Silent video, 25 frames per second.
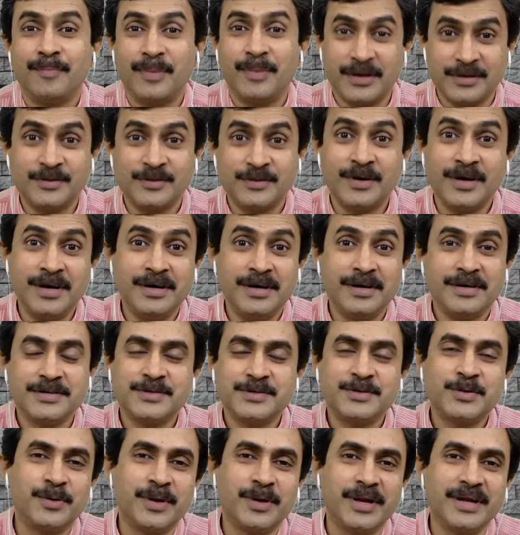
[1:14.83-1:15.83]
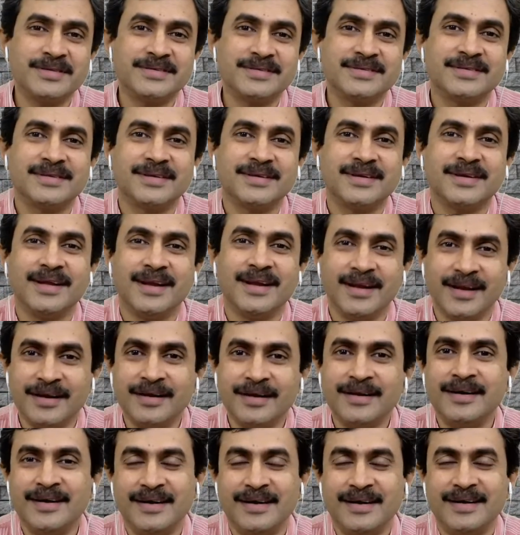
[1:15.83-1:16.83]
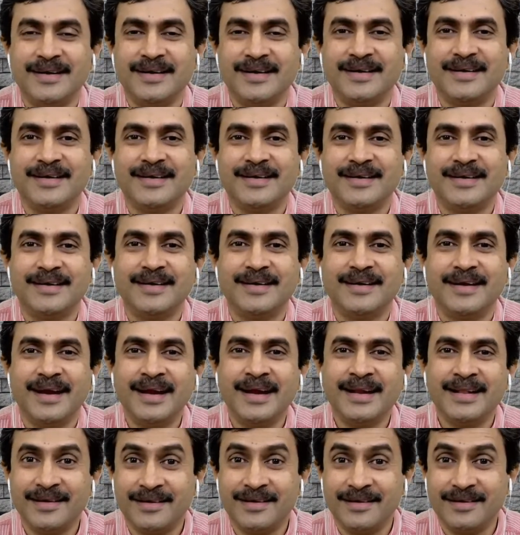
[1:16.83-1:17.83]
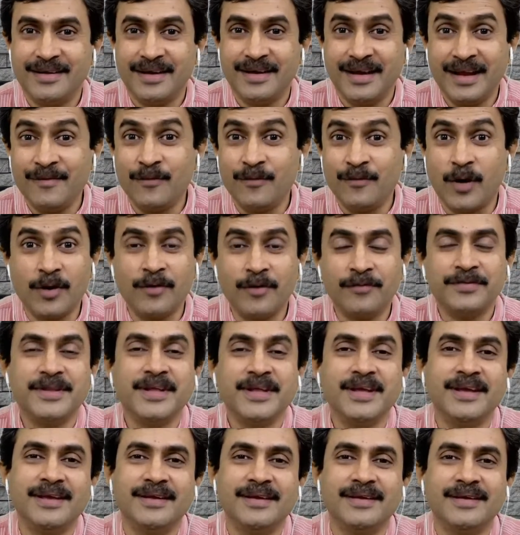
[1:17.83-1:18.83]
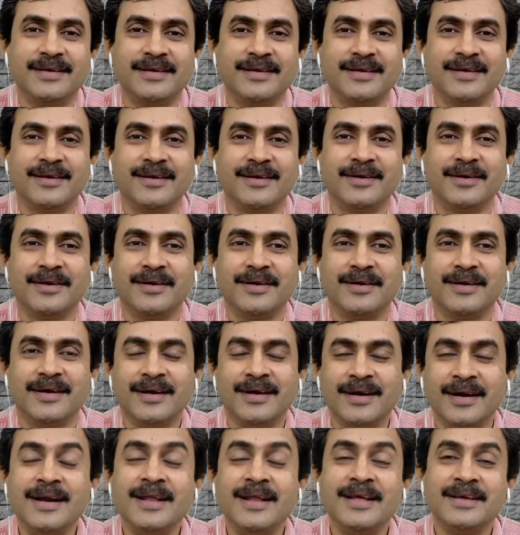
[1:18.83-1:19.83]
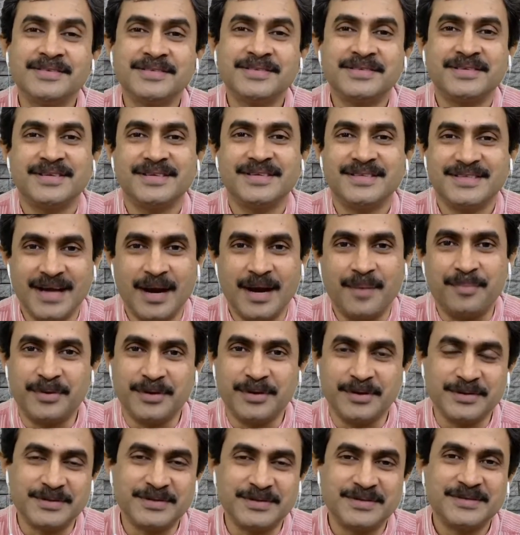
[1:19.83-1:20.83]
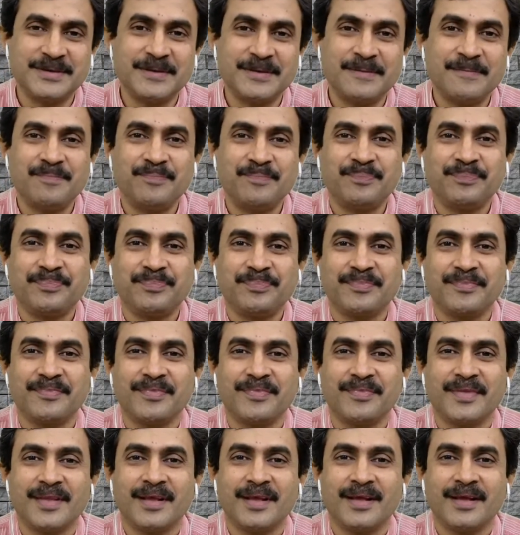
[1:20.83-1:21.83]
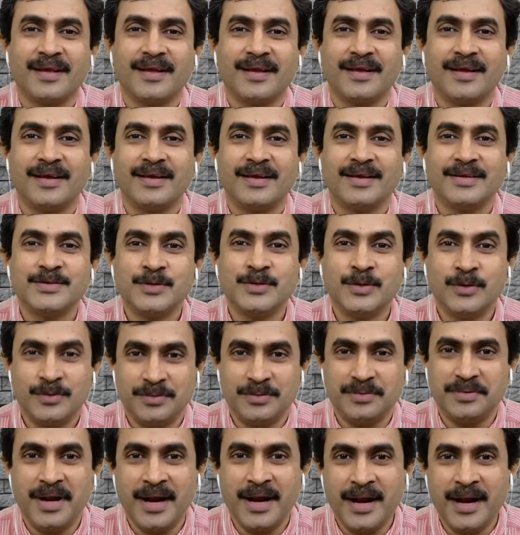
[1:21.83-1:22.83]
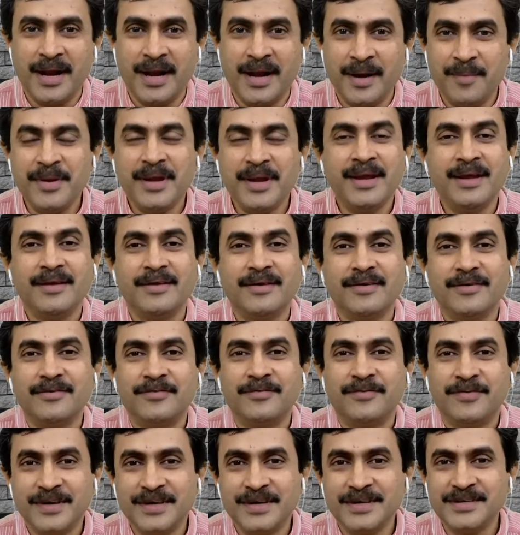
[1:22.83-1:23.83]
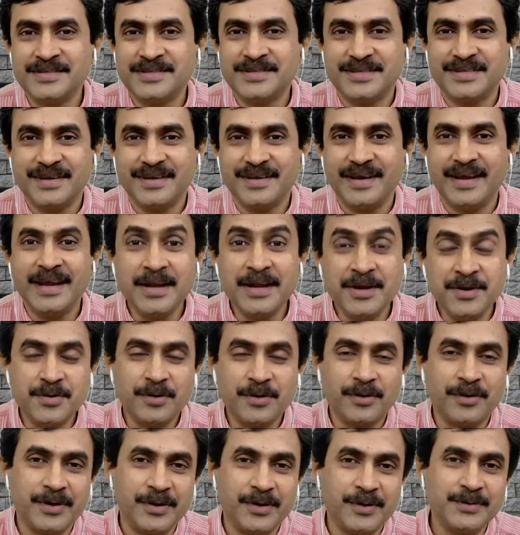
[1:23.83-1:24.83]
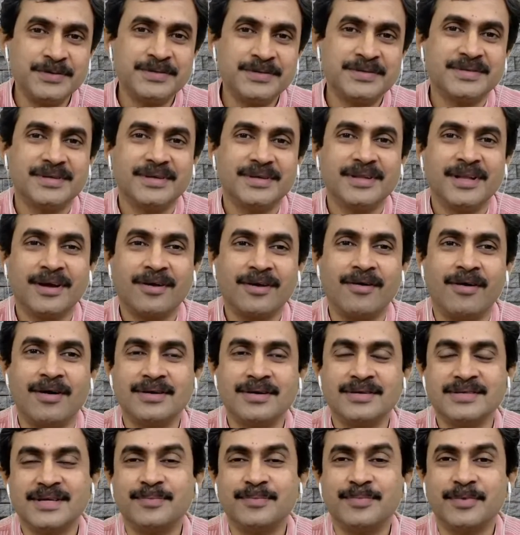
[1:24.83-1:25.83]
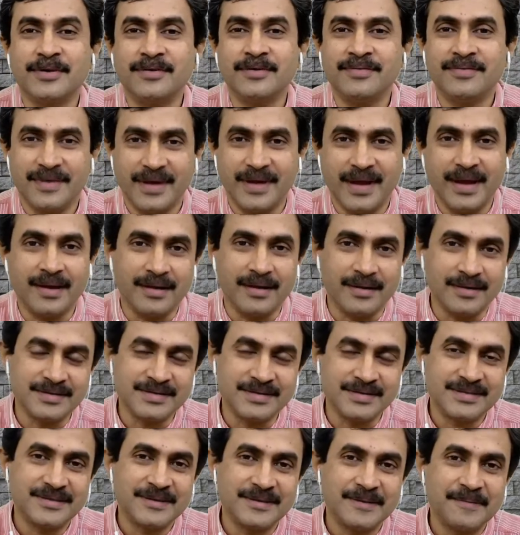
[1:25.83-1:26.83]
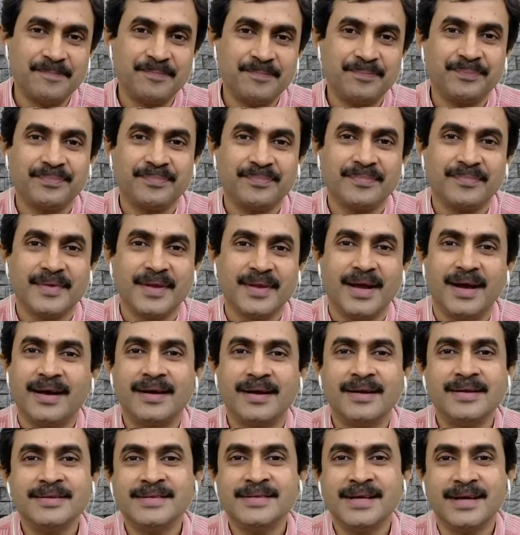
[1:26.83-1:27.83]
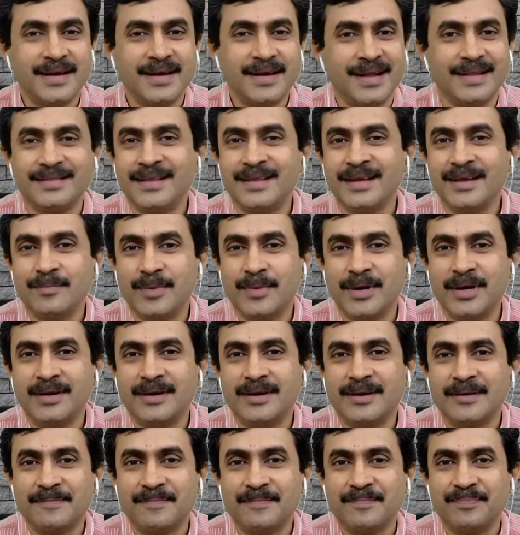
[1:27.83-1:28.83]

plus one students learned in one of the earliest chapters. So let me first introduce the concept of errors. Errors are nothing but